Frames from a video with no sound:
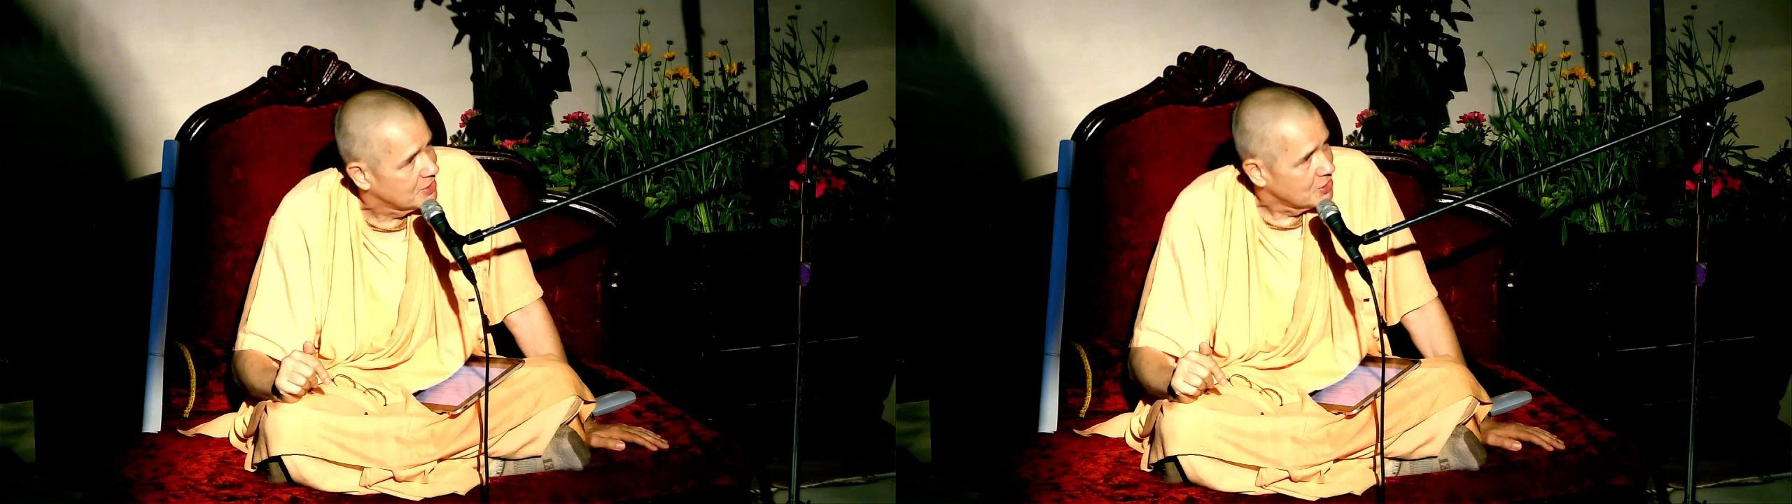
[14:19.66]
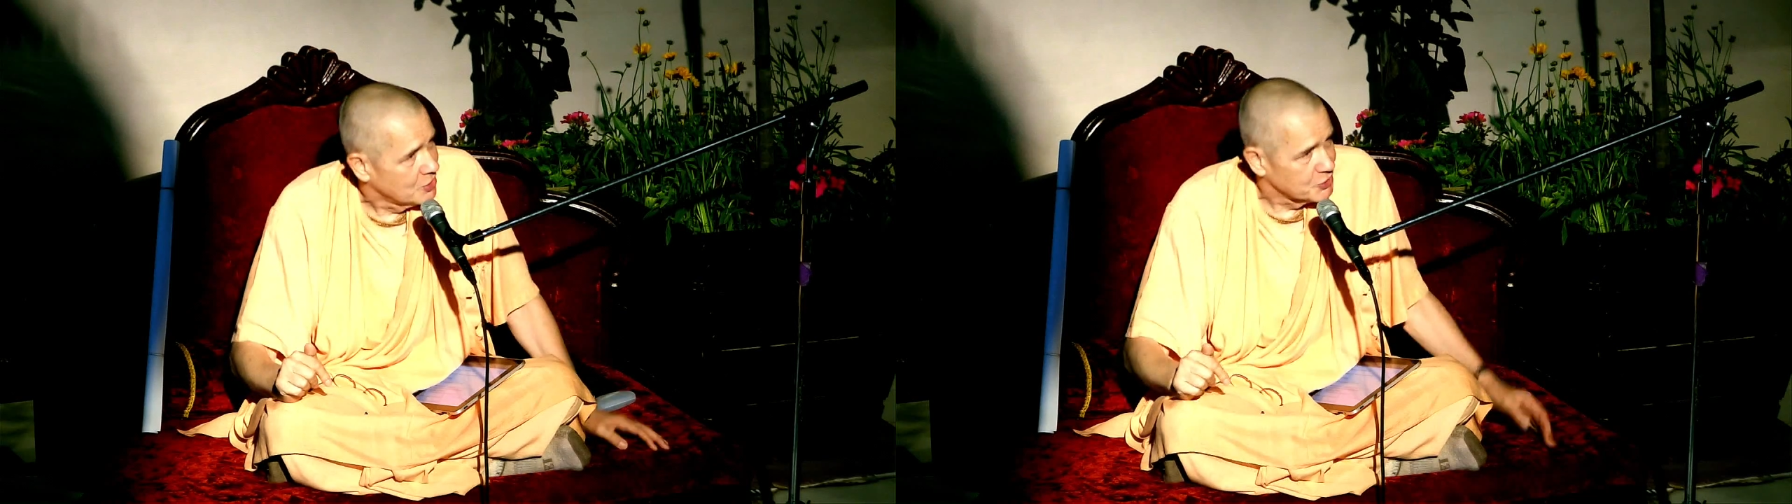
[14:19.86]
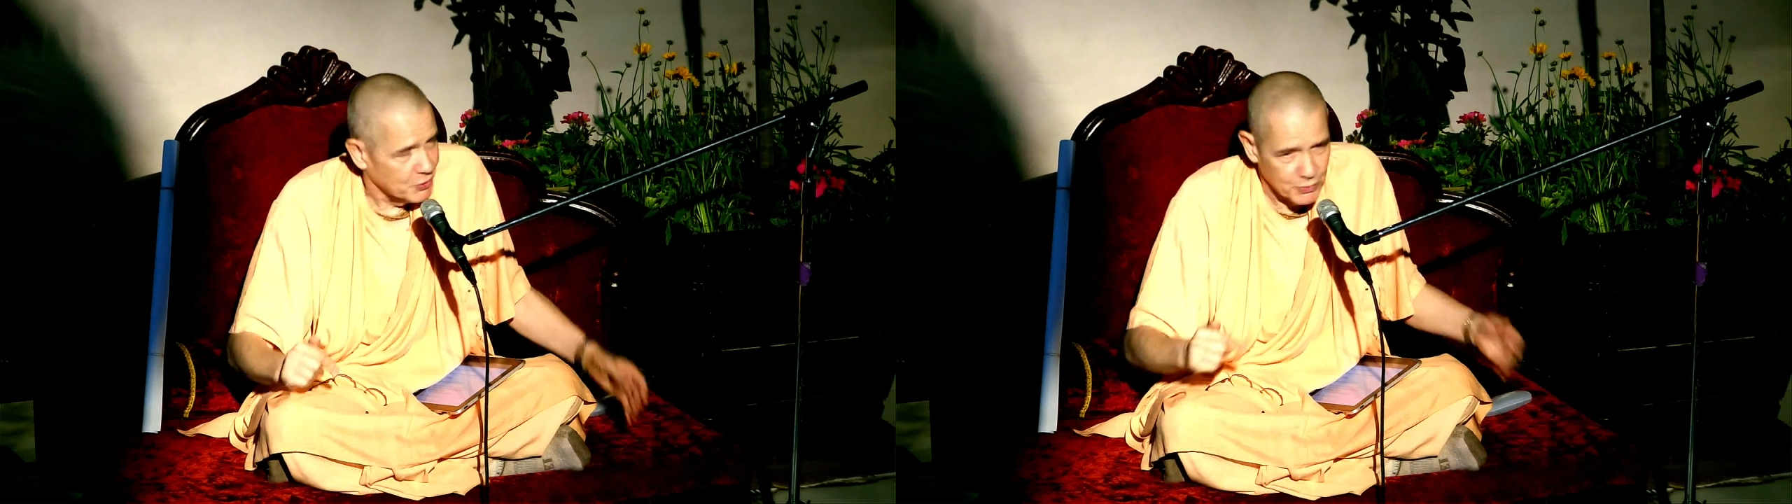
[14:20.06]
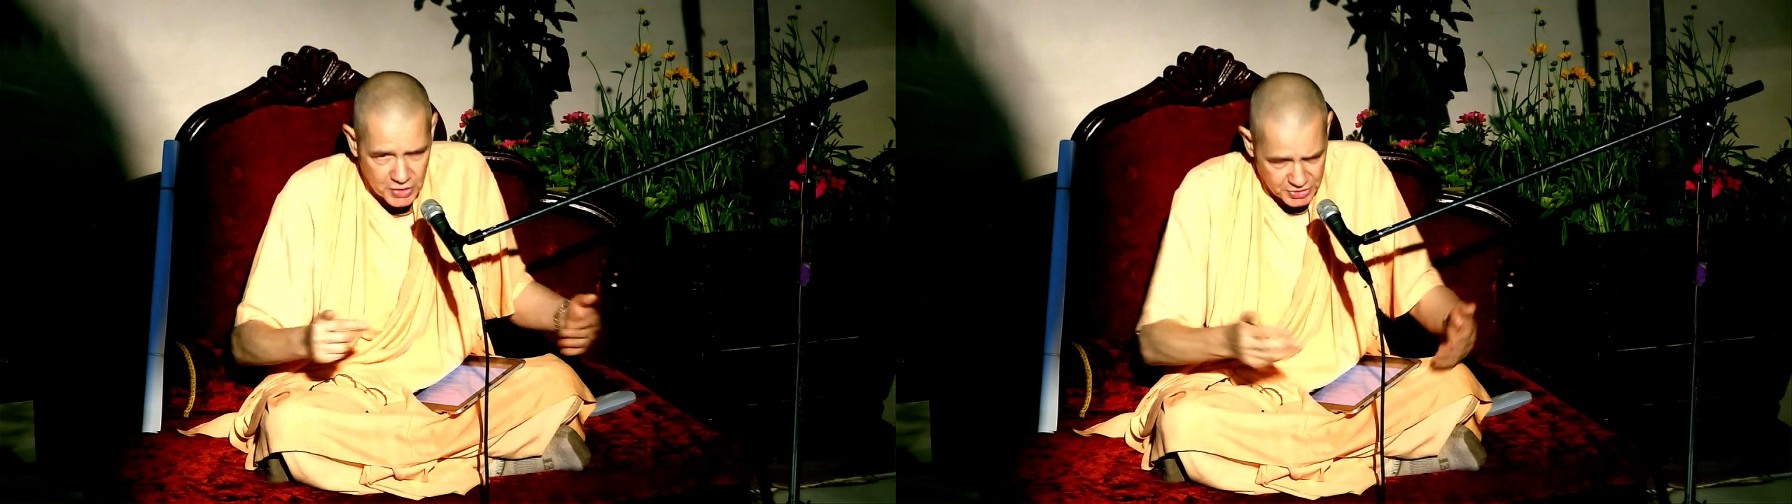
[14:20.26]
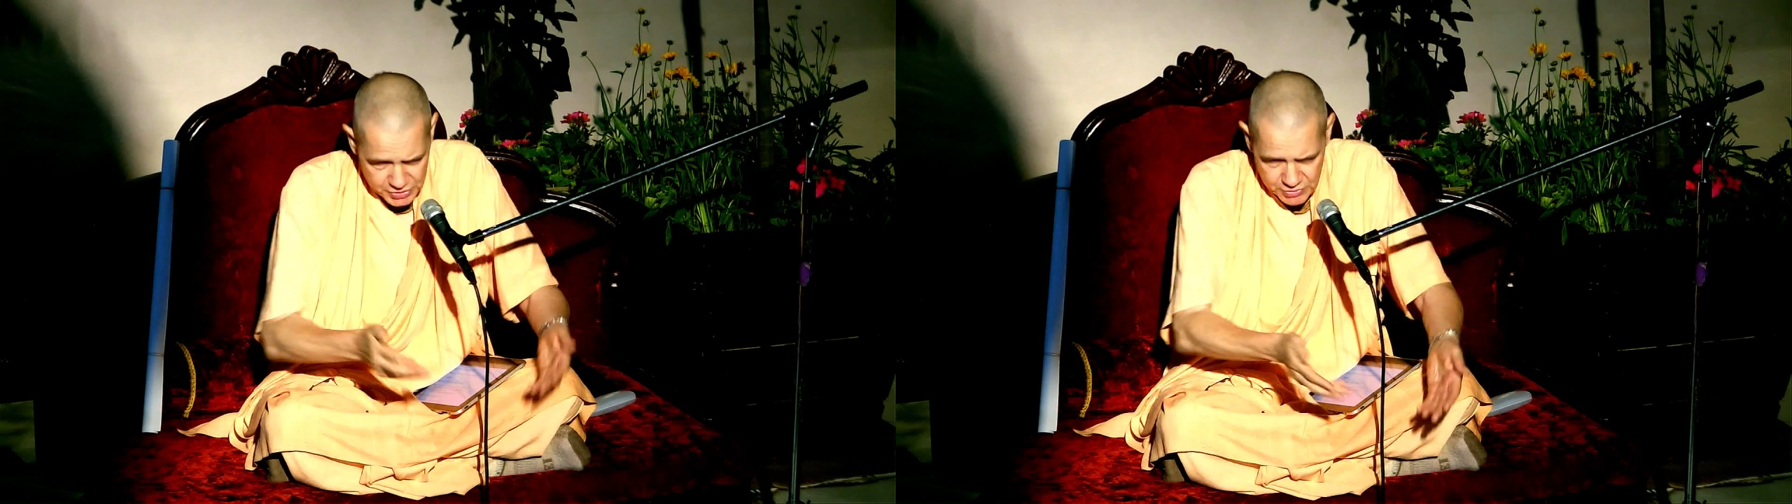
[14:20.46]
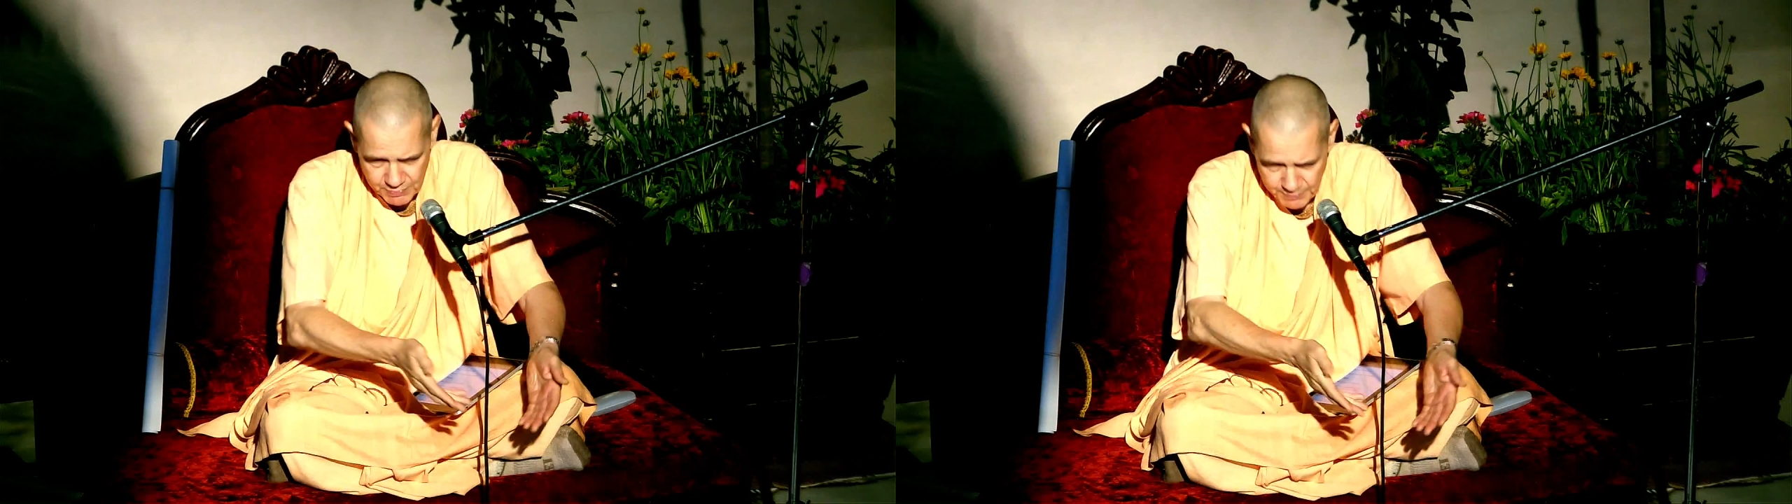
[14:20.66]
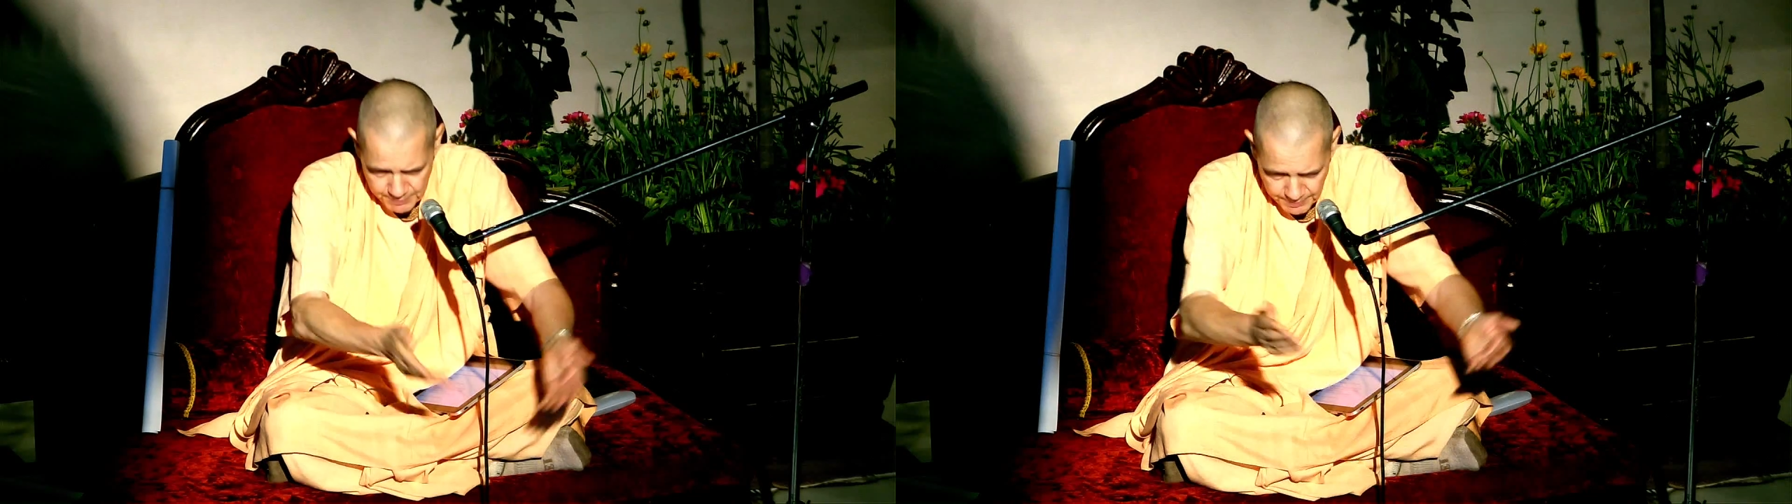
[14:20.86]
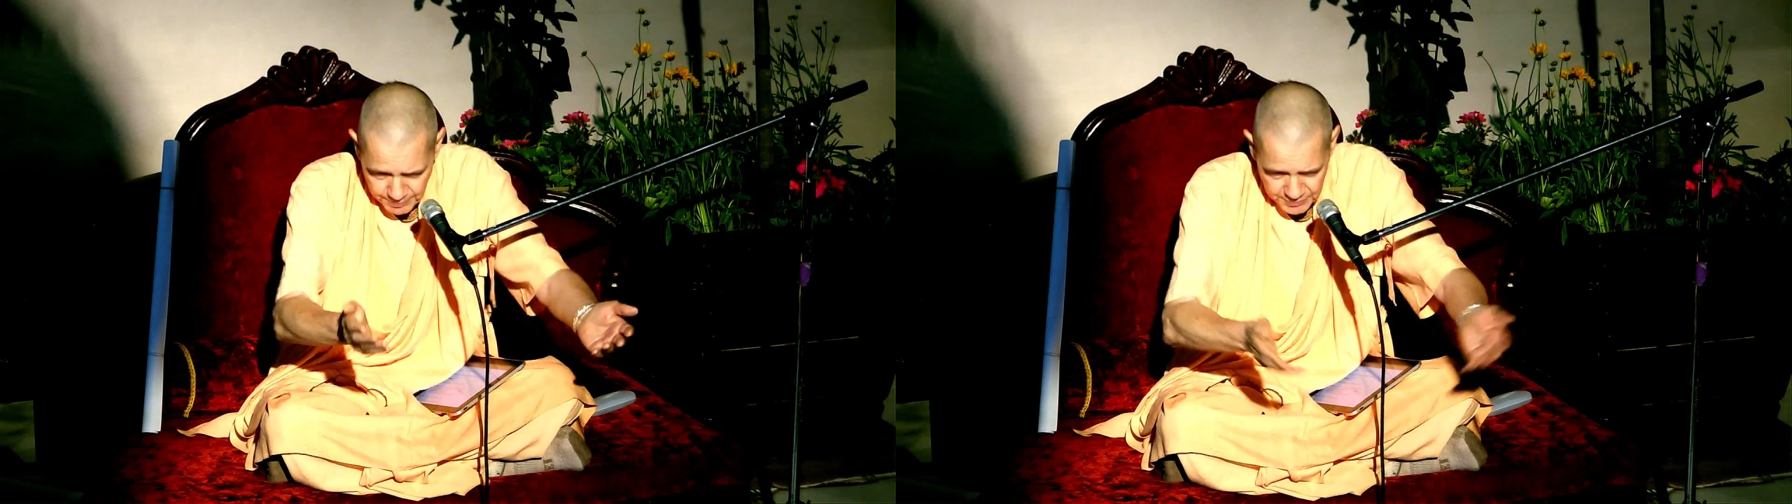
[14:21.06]
So these
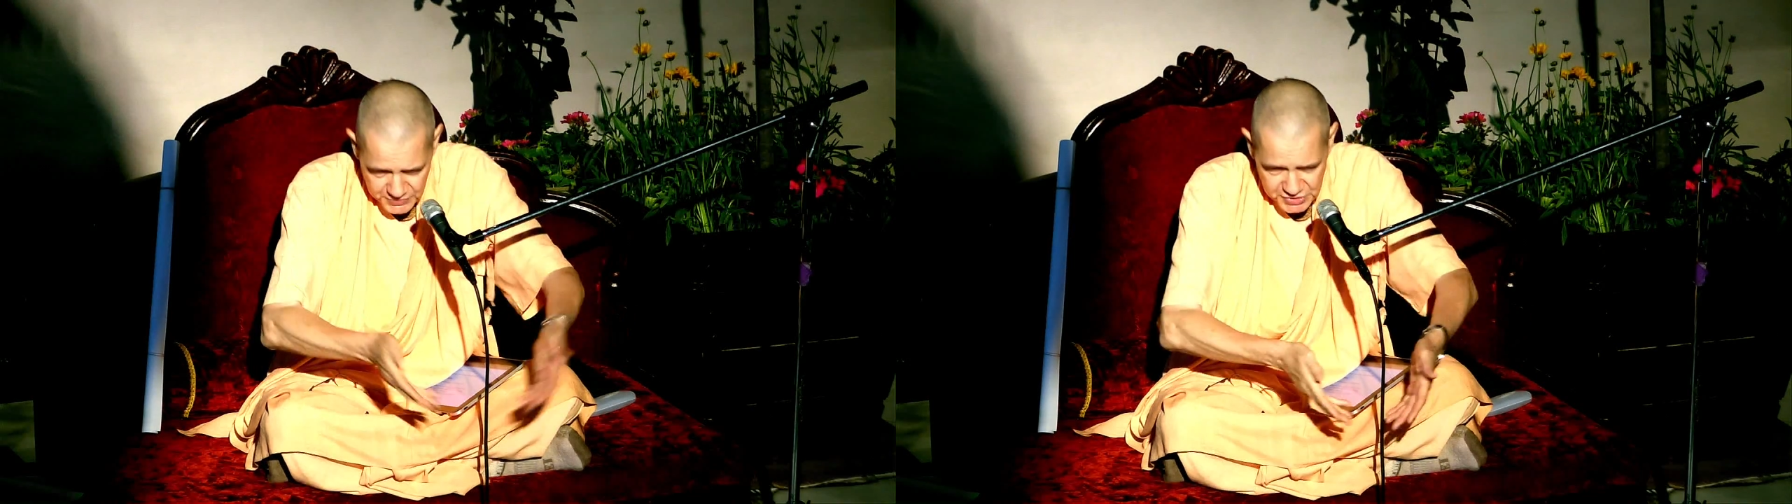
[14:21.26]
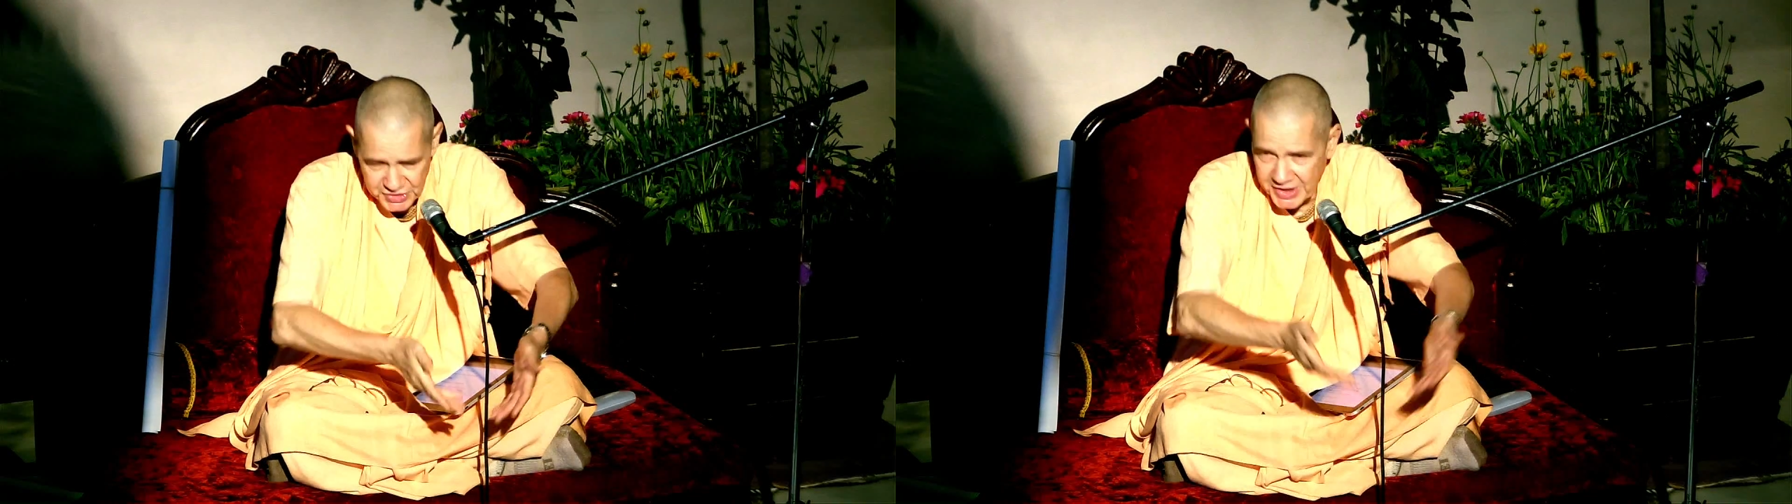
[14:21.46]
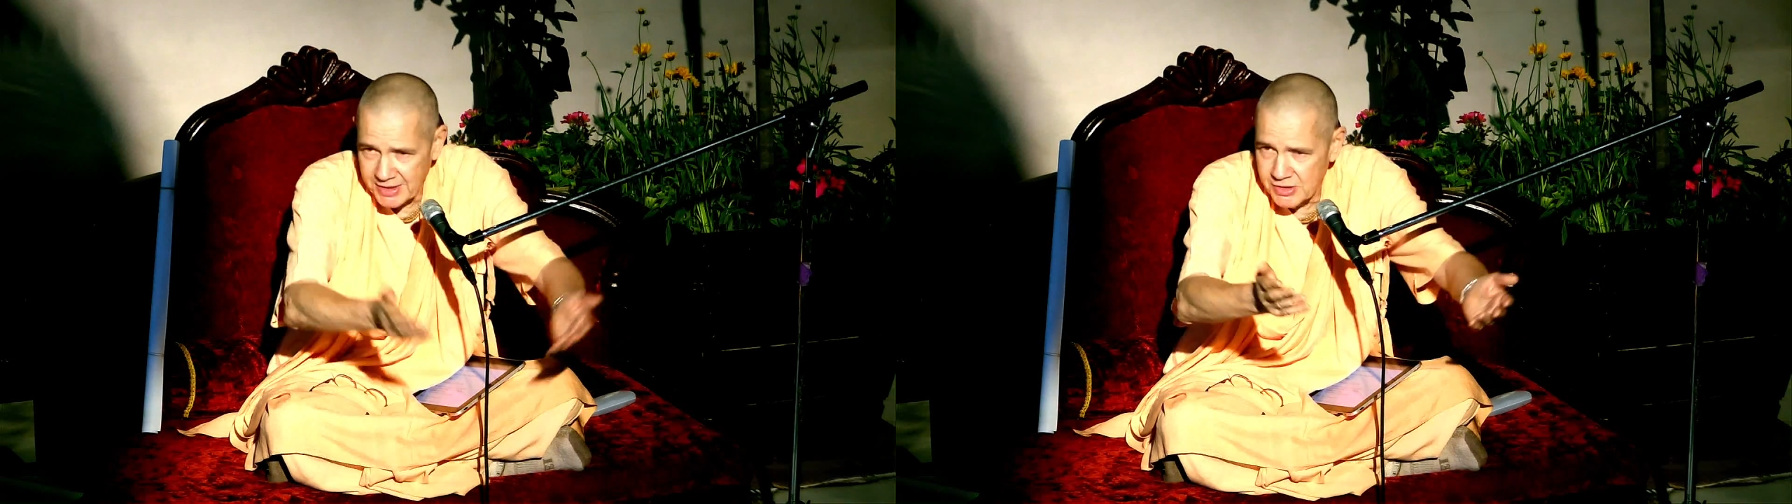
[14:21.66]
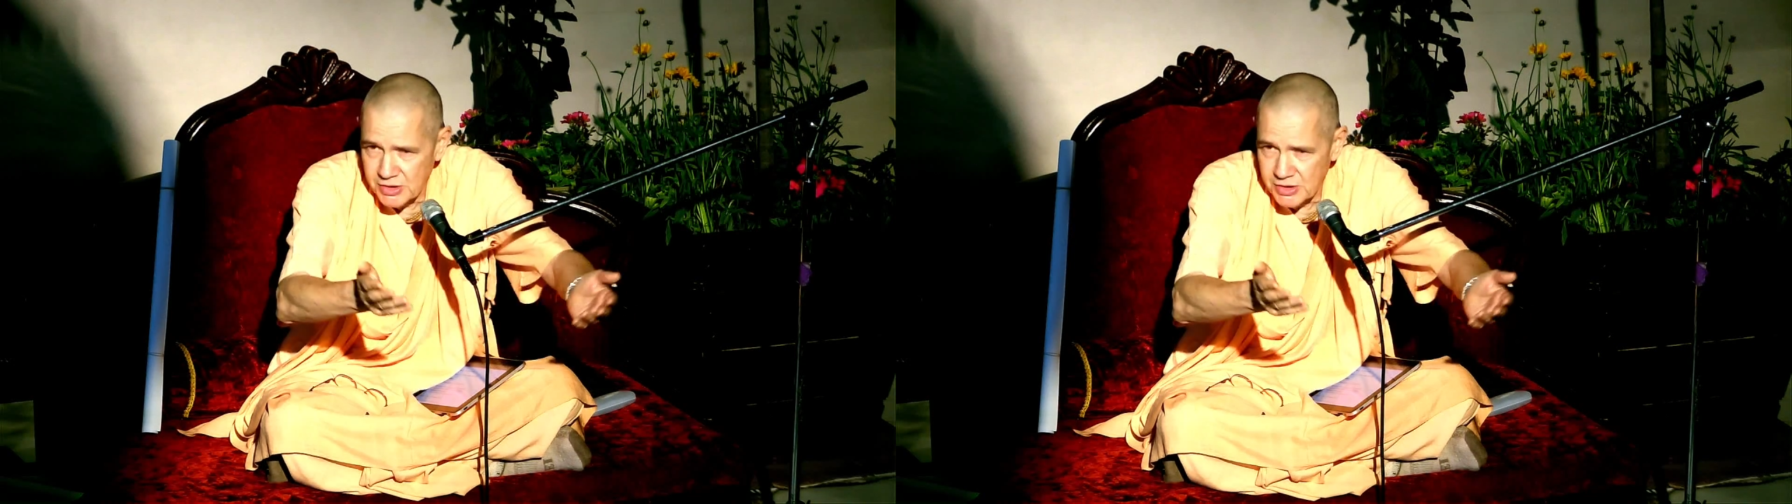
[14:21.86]
sticks